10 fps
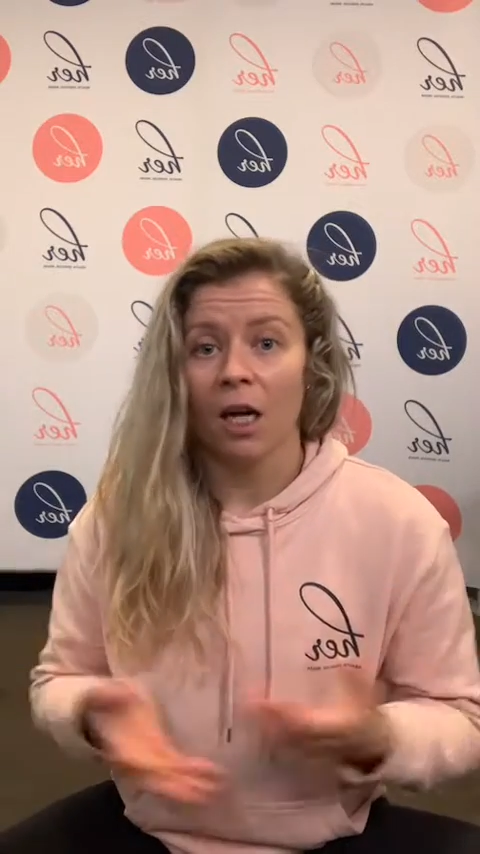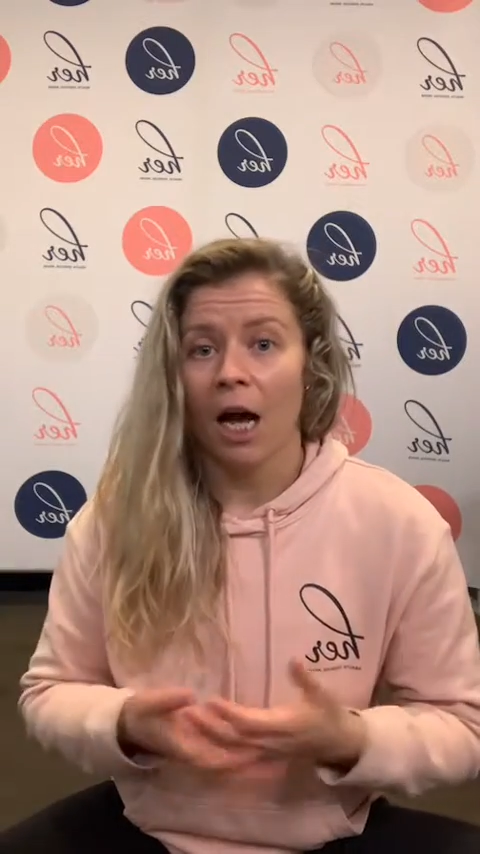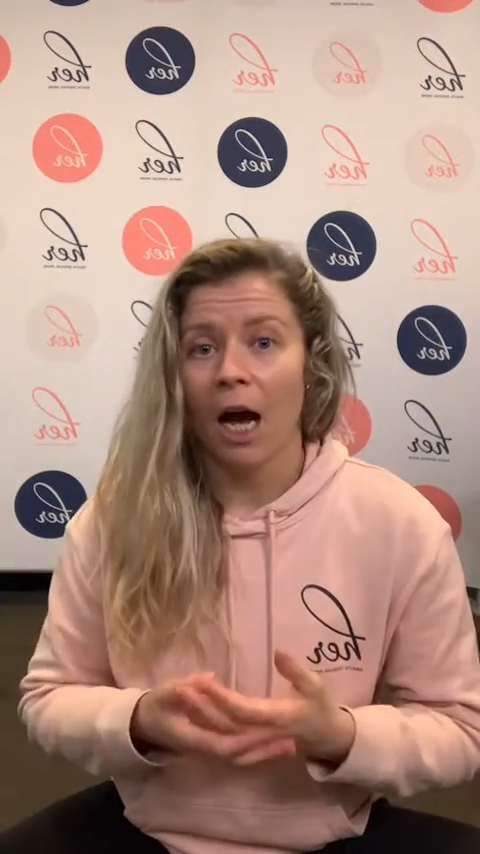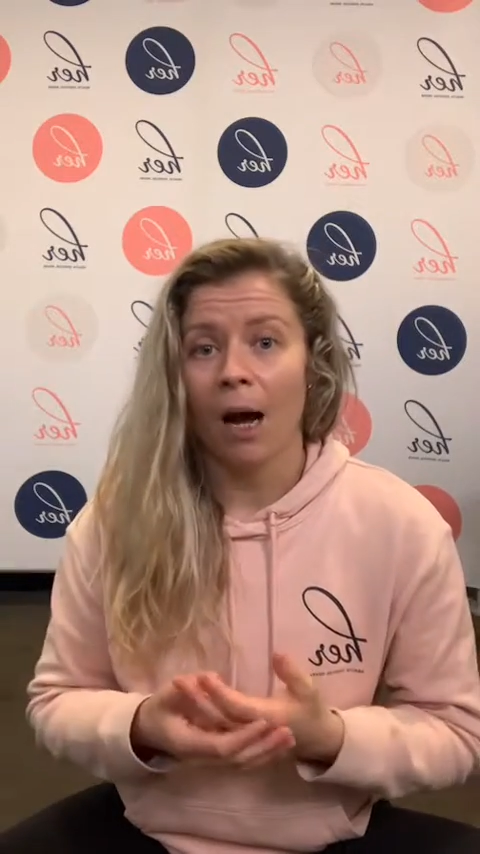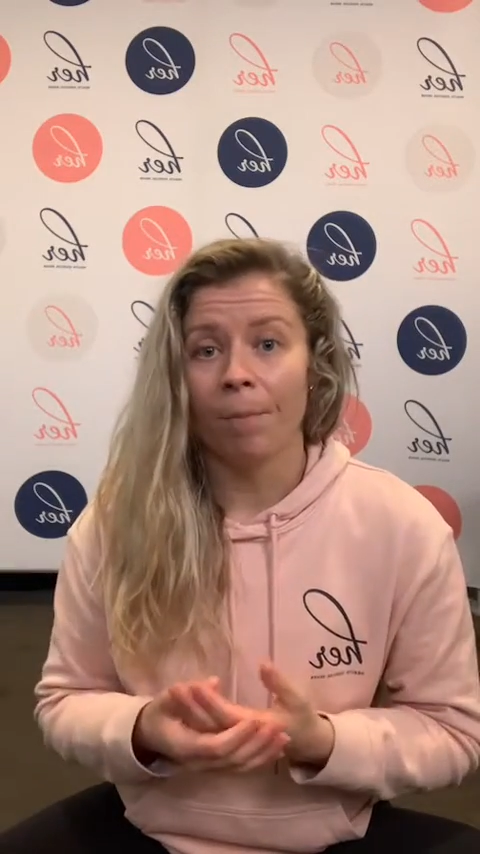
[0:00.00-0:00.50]

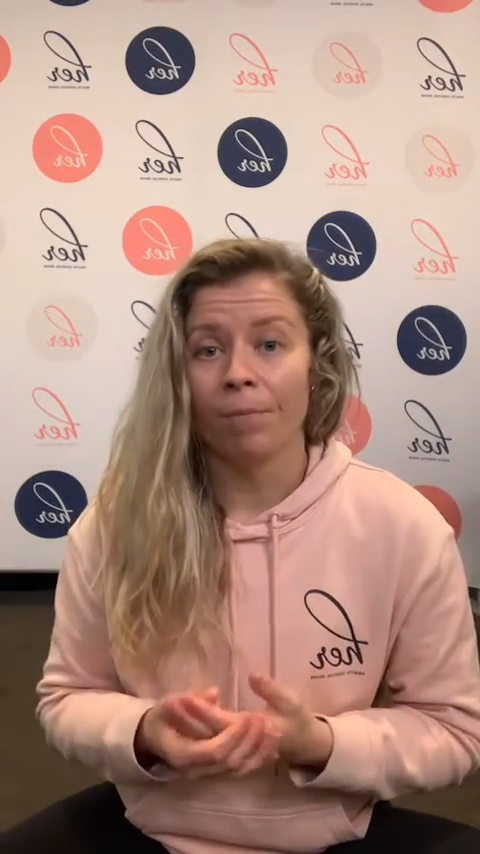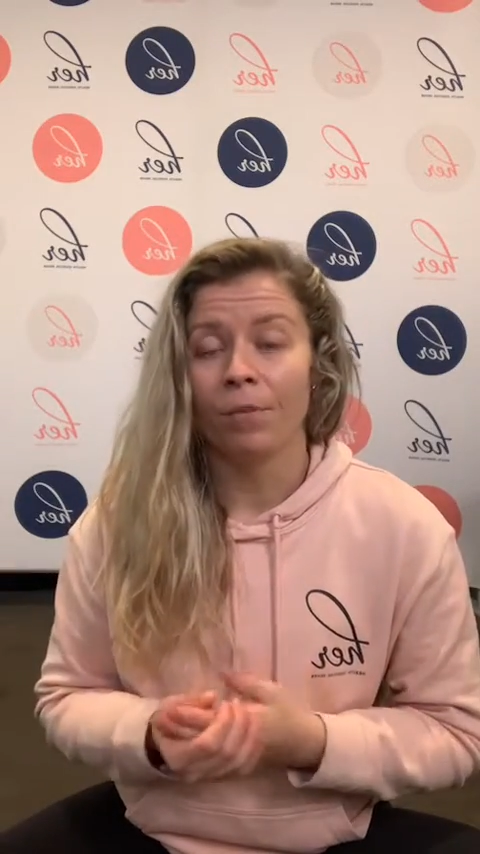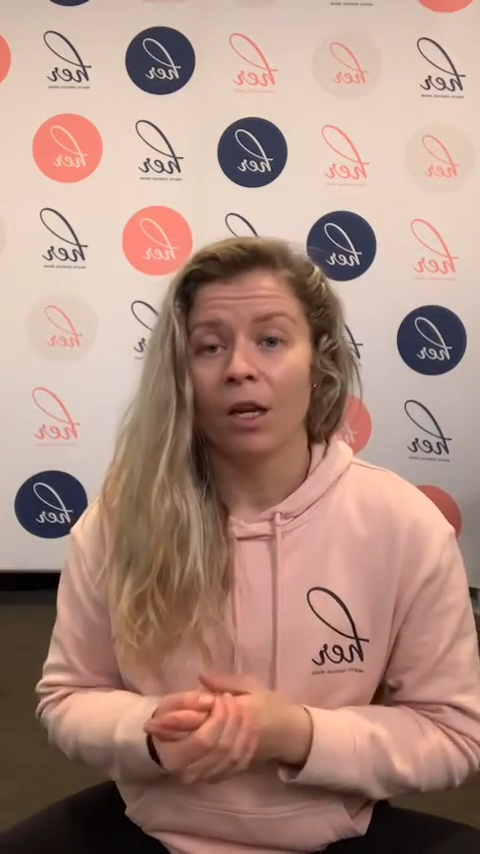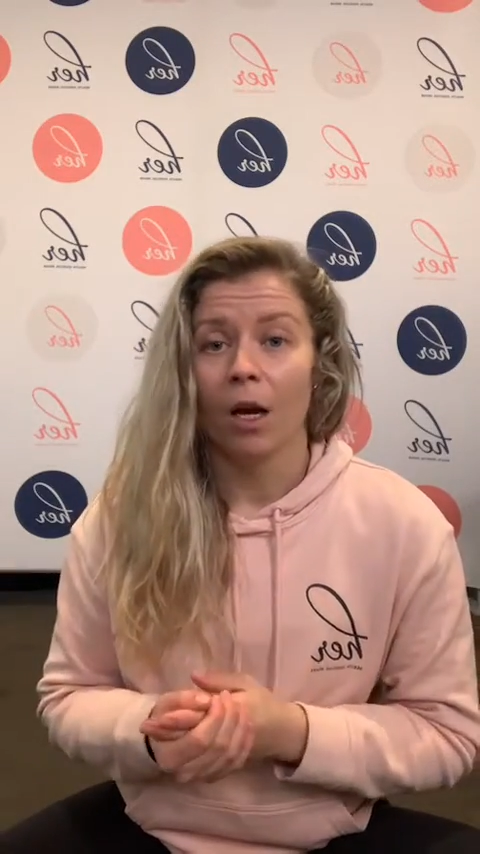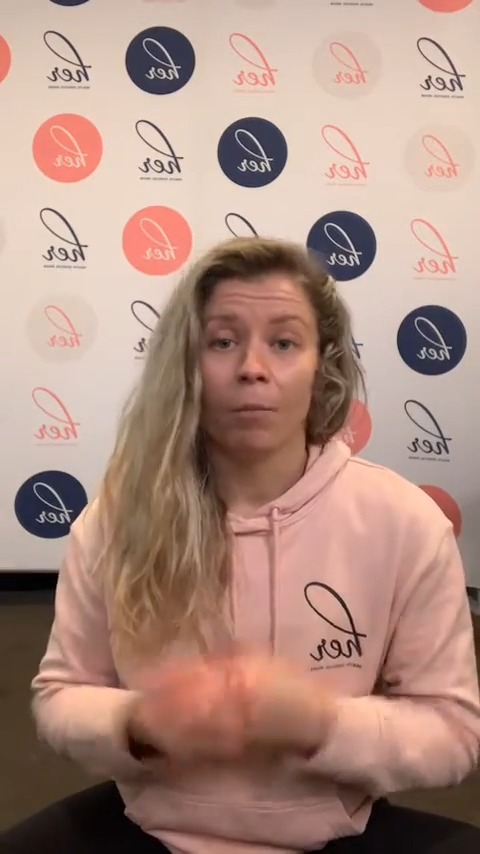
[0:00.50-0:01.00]

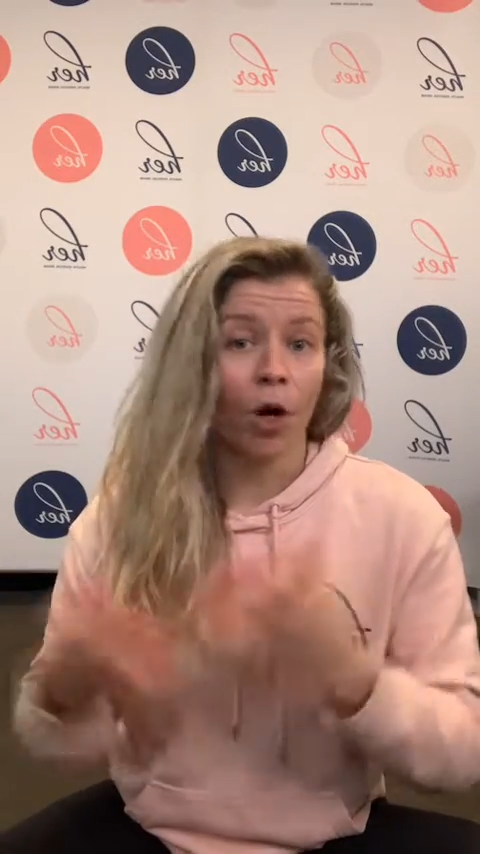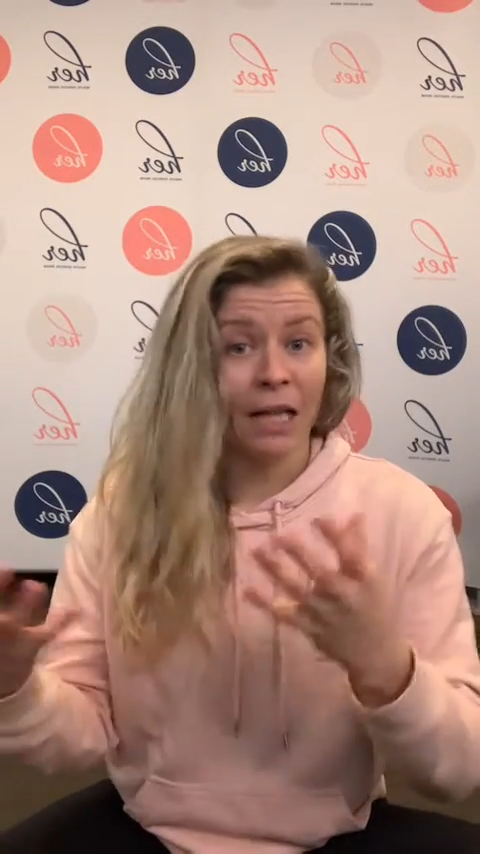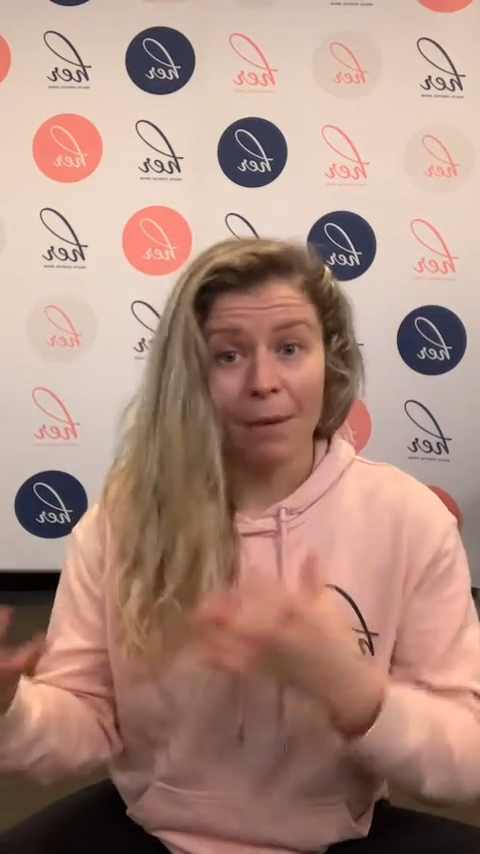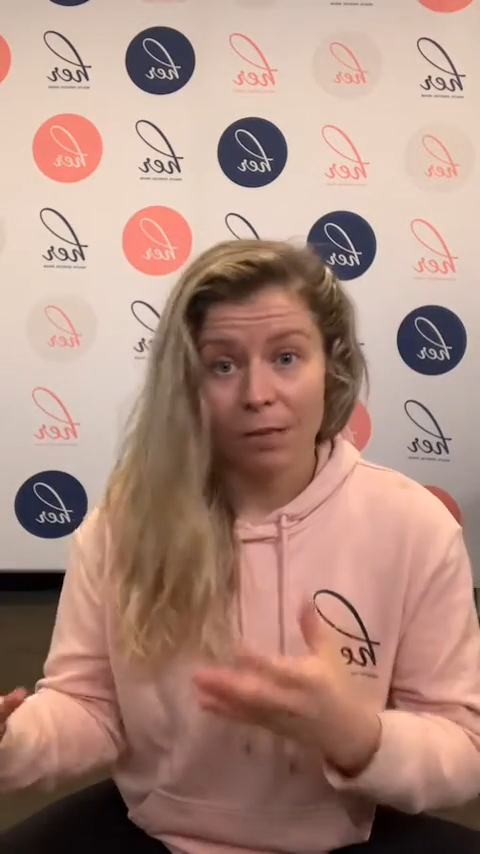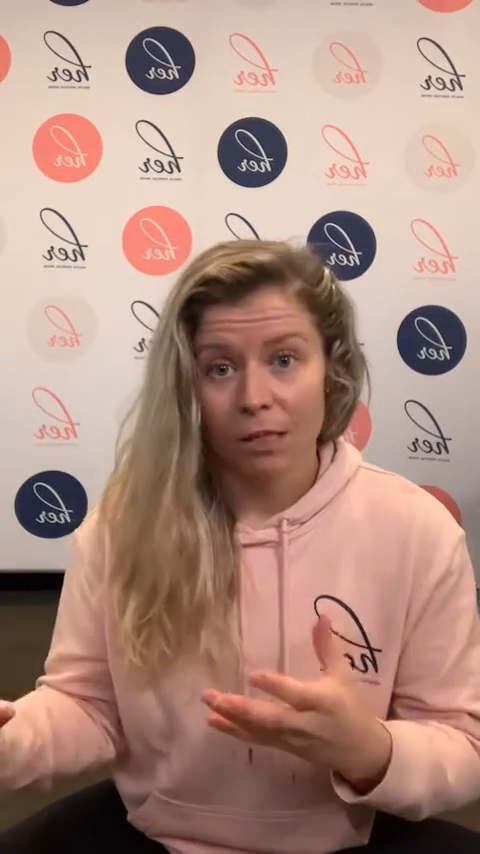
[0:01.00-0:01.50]

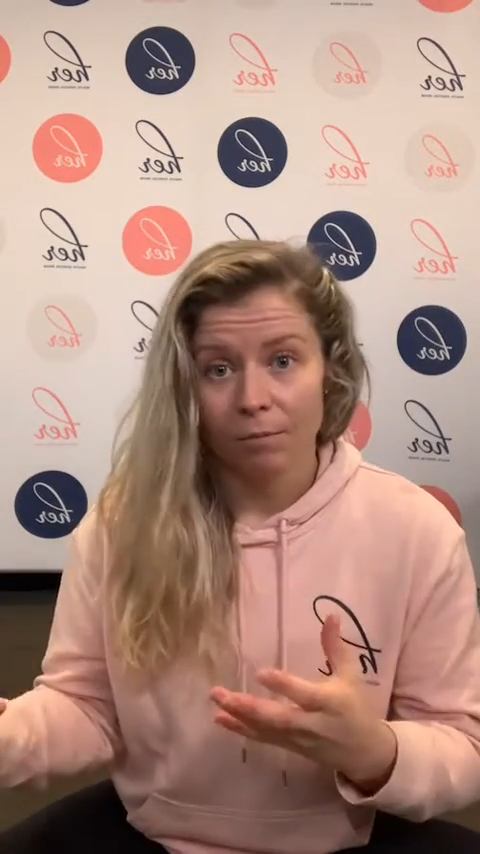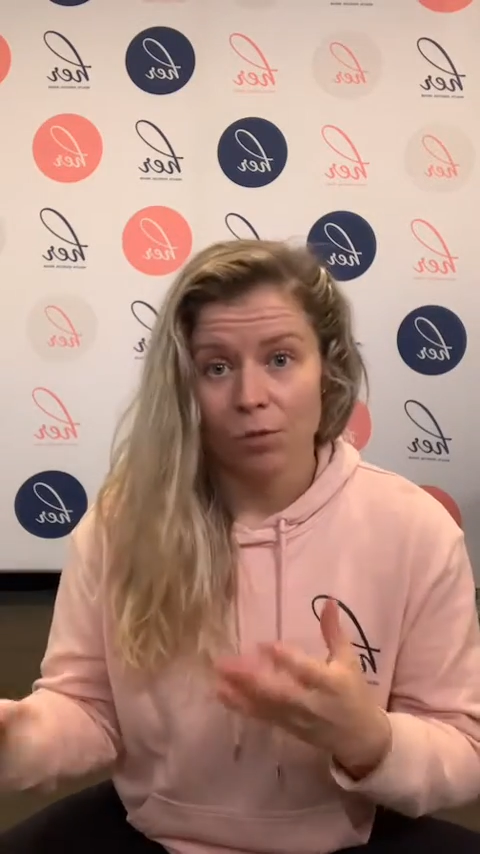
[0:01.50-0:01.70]
prolapsed.